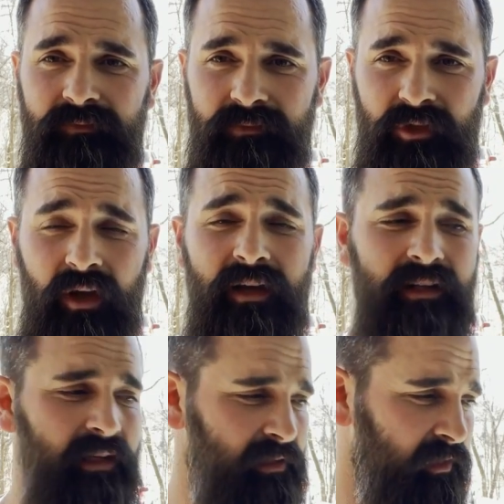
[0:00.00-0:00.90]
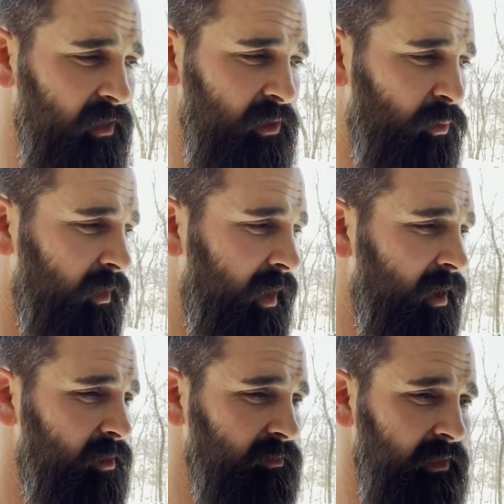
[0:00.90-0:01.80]
trying to get the other one
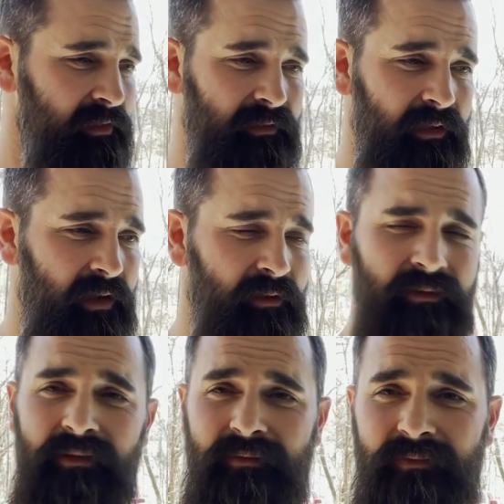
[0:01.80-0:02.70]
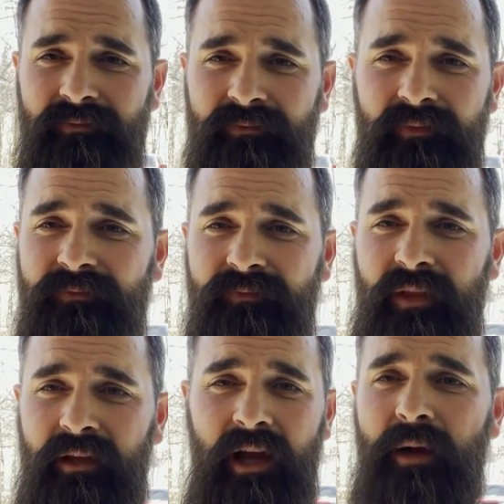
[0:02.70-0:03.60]
out, and I
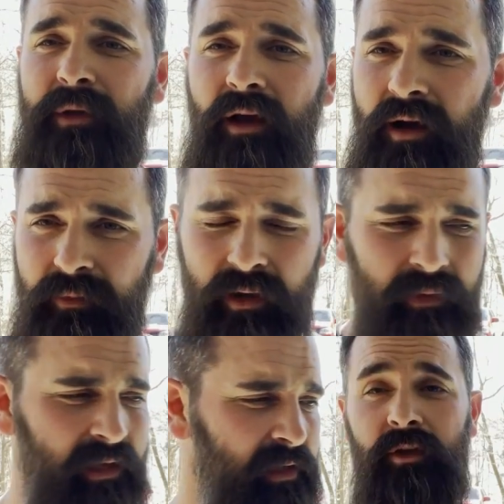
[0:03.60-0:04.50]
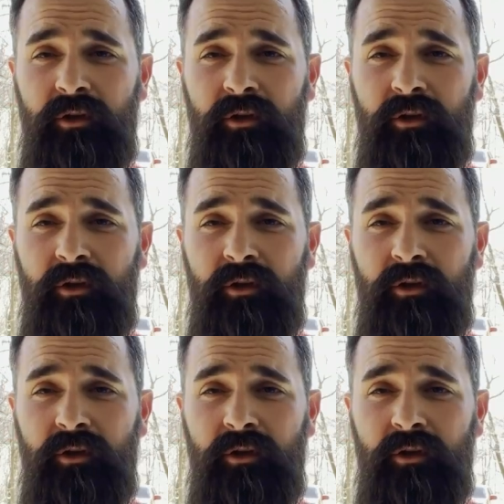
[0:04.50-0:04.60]
it got beyond my means.